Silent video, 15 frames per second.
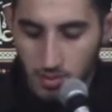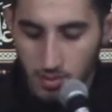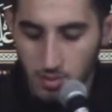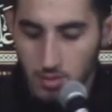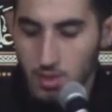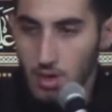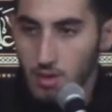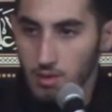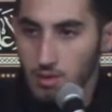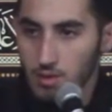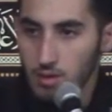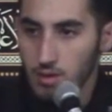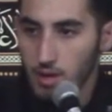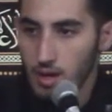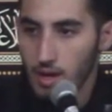So,
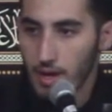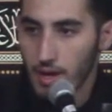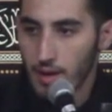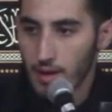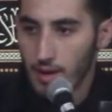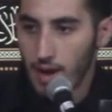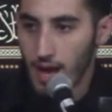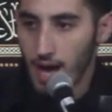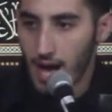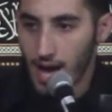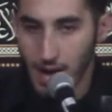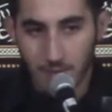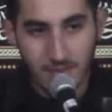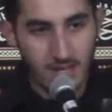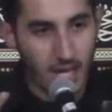
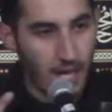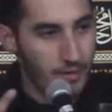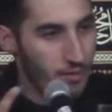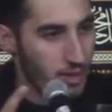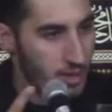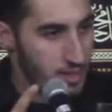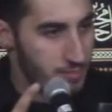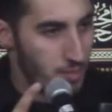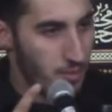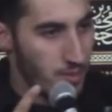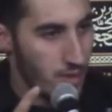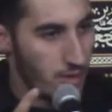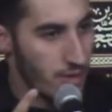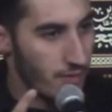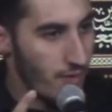Hamza, everyone has
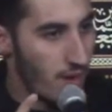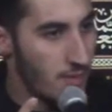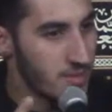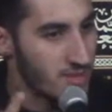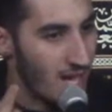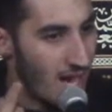probably heard of Hamza.